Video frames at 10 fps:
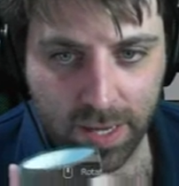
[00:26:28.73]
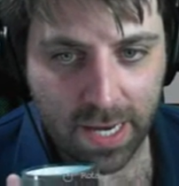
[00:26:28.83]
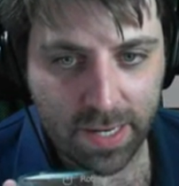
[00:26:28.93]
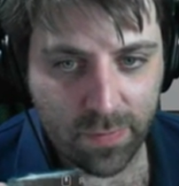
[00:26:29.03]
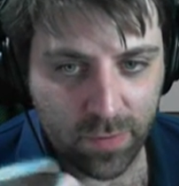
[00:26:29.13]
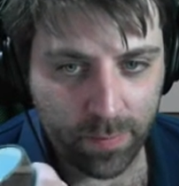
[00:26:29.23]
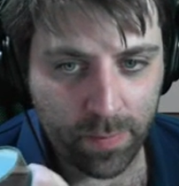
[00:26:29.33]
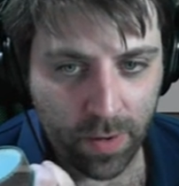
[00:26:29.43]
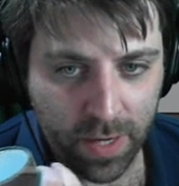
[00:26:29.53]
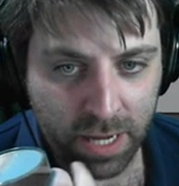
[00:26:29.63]
Any free
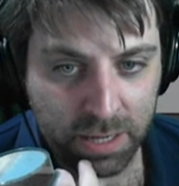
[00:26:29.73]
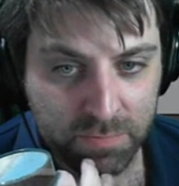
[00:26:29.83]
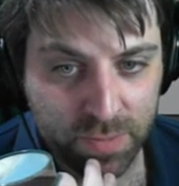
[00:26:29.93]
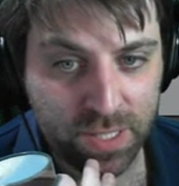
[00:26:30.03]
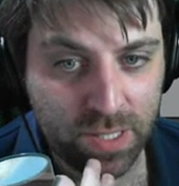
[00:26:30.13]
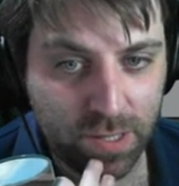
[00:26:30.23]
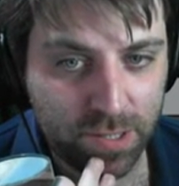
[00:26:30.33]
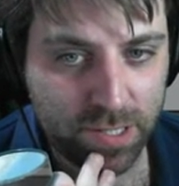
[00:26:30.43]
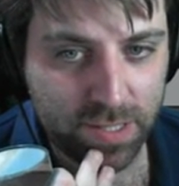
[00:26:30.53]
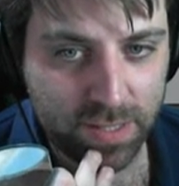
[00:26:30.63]
mocap
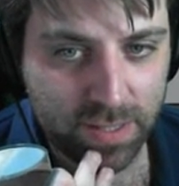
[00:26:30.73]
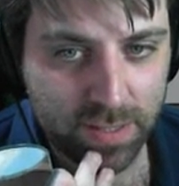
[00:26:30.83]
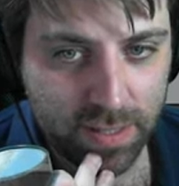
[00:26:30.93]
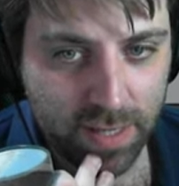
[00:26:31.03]
solutions?